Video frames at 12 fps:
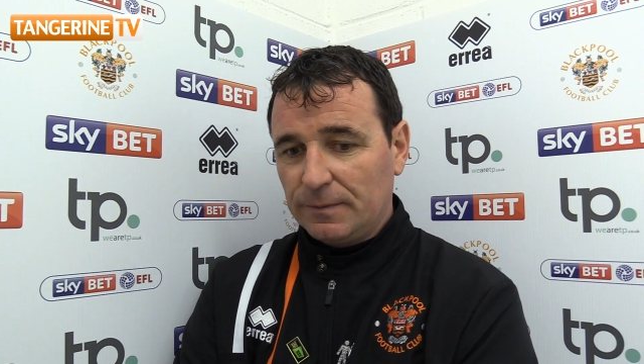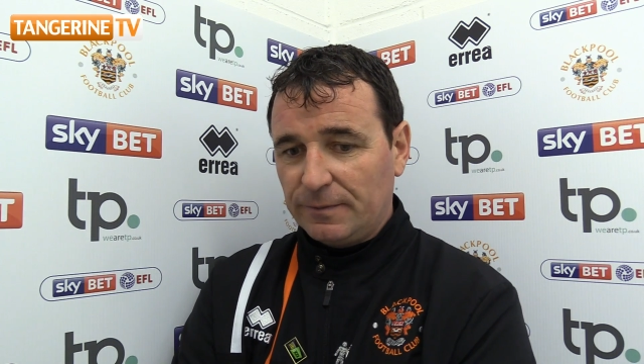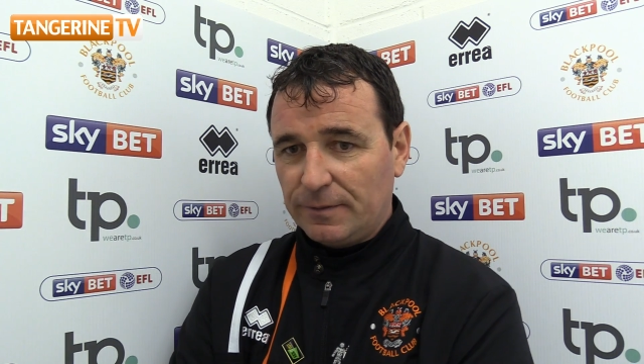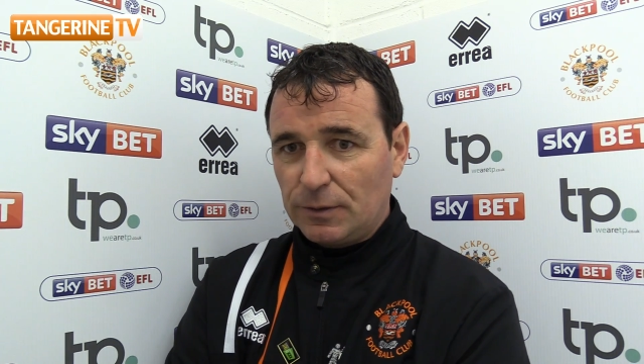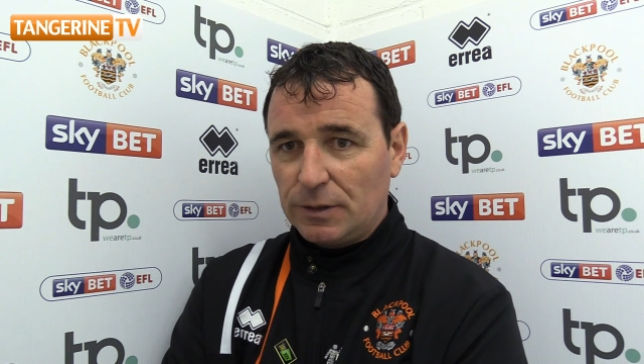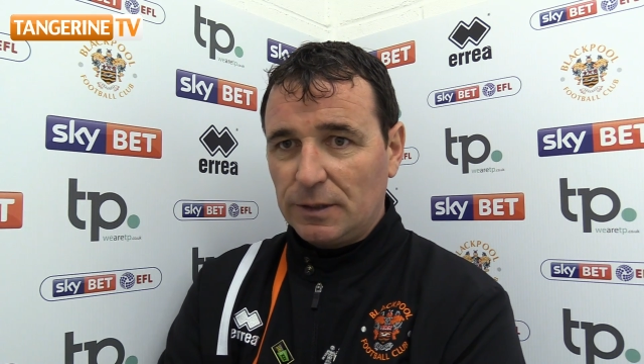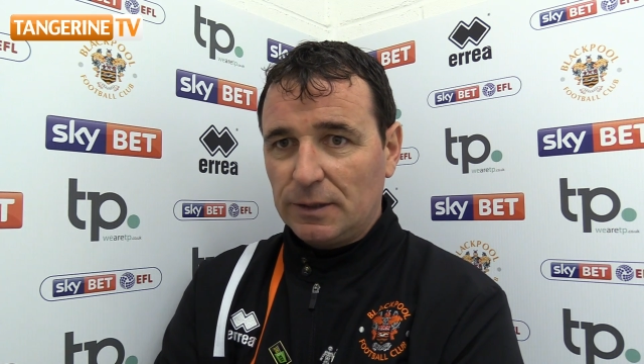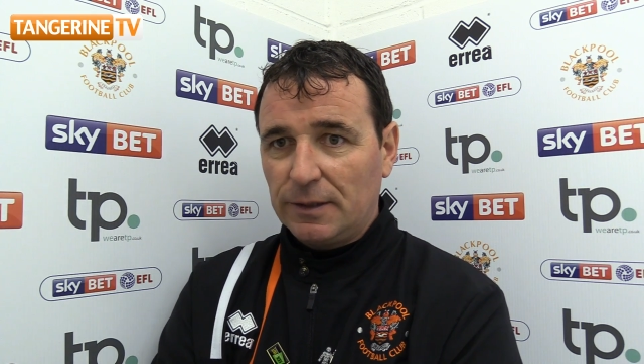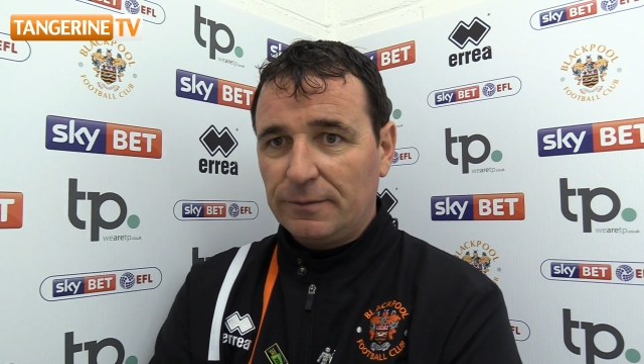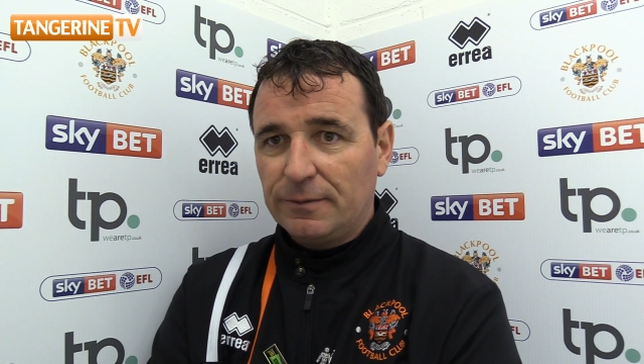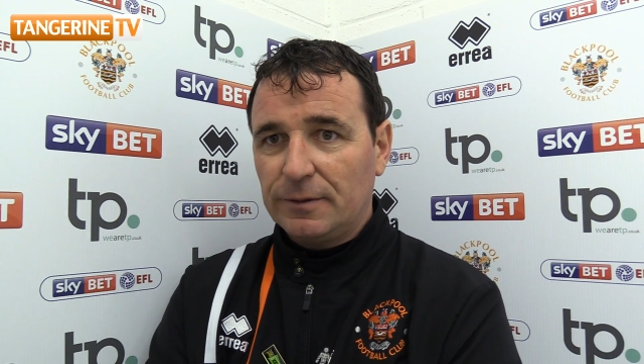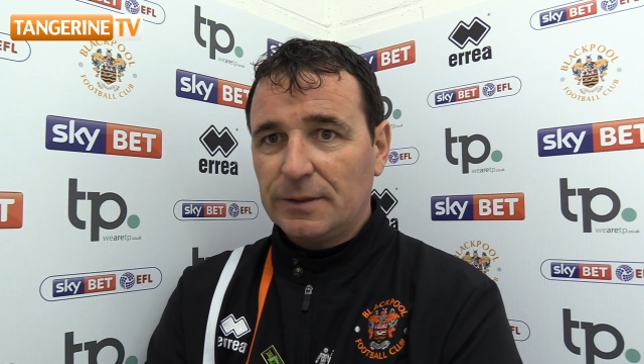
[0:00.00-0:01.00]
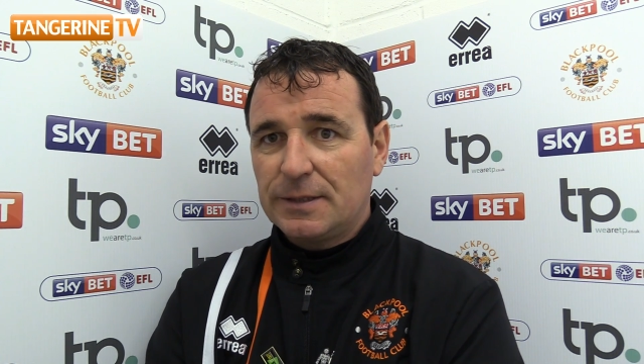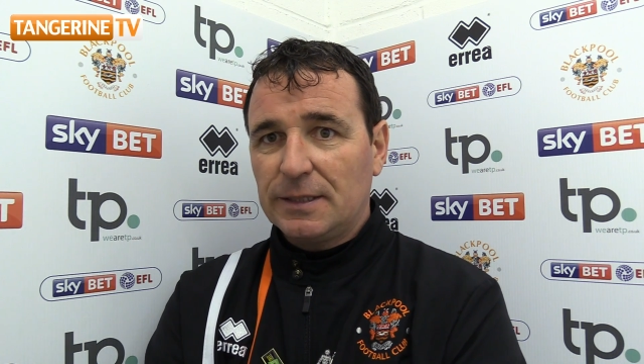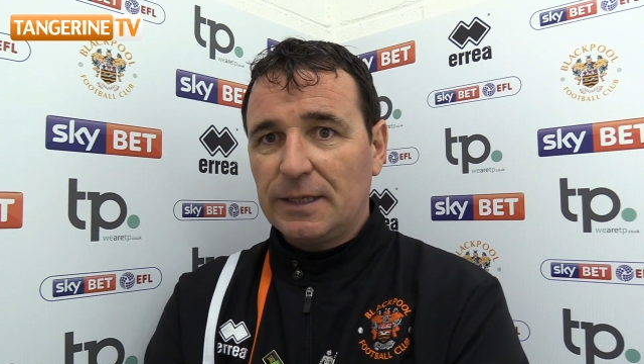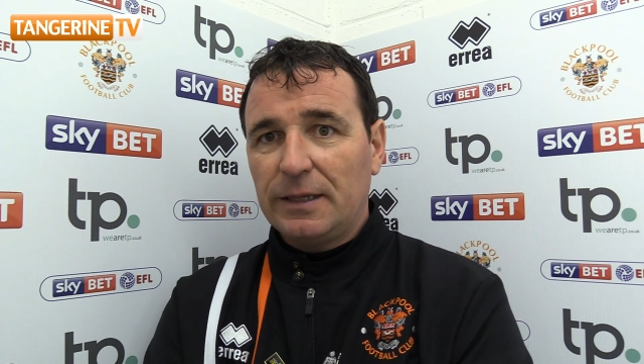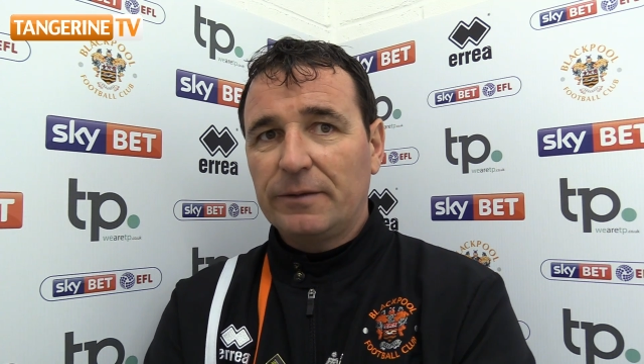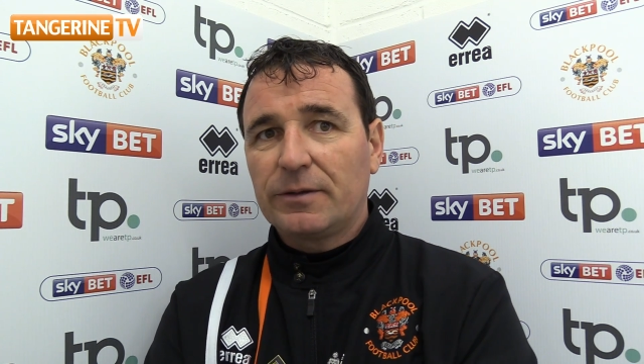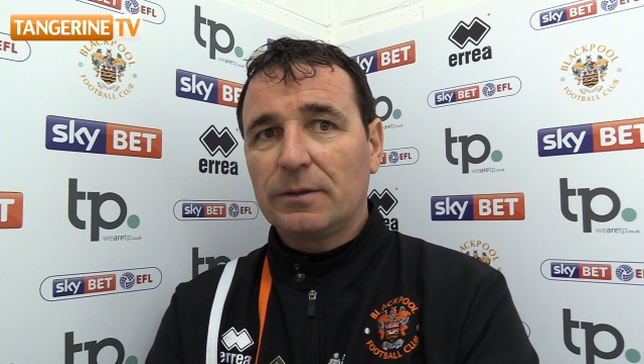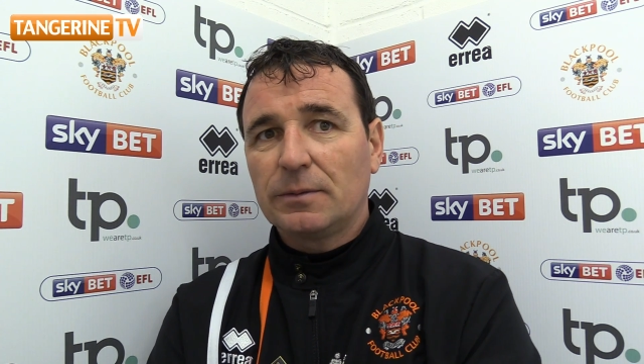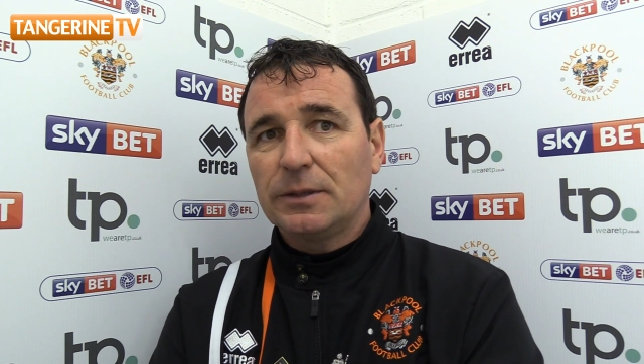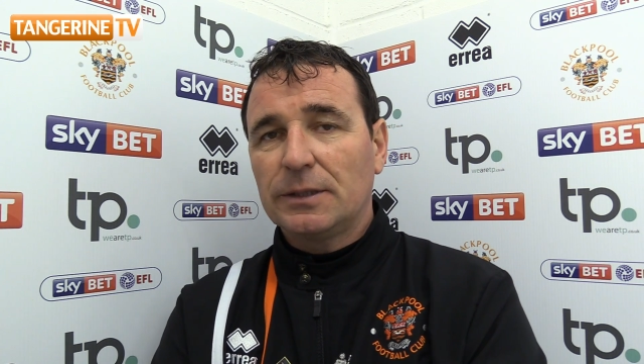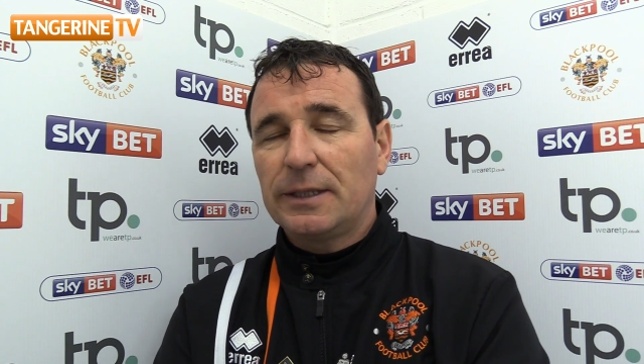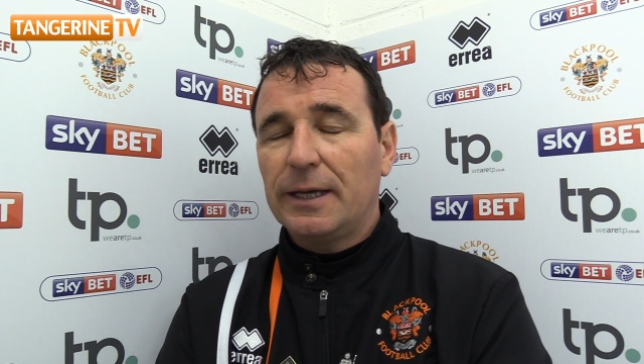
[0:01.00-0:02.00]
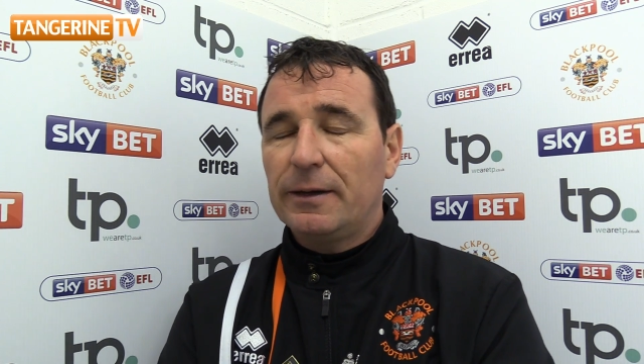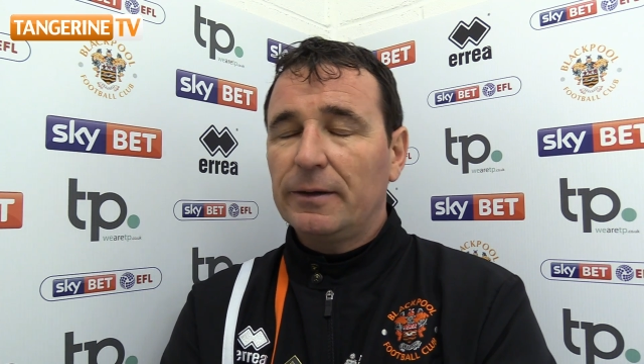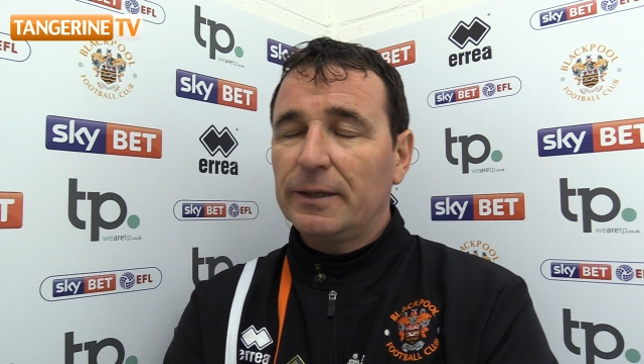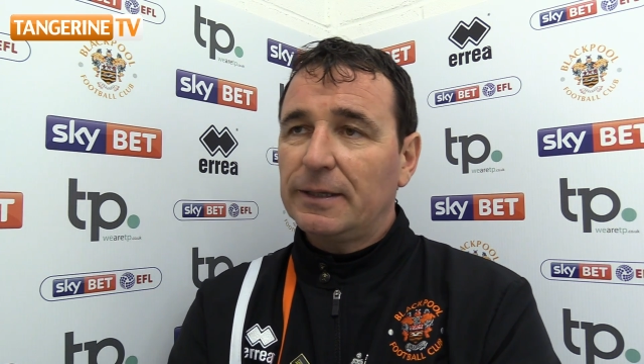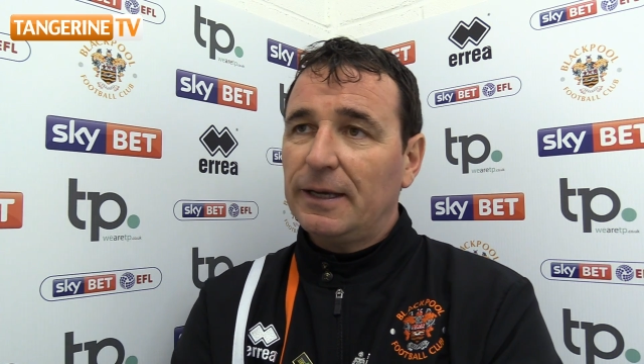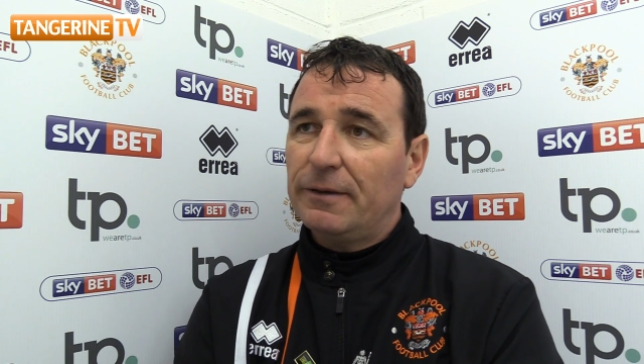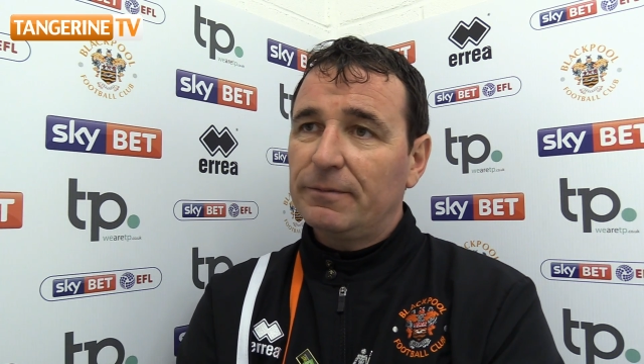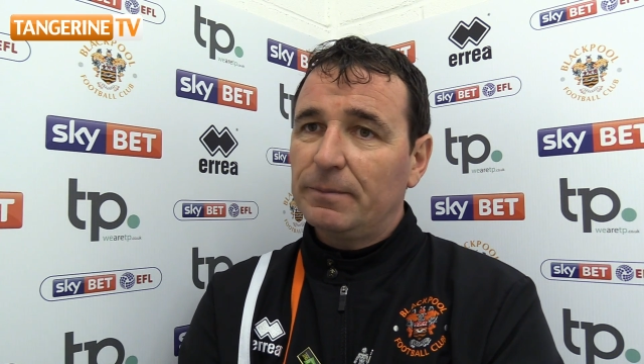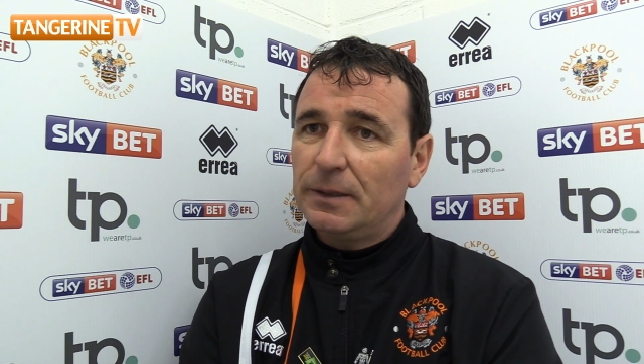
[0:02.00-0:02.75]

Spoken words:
fortunately for us today, they've come good there at the death.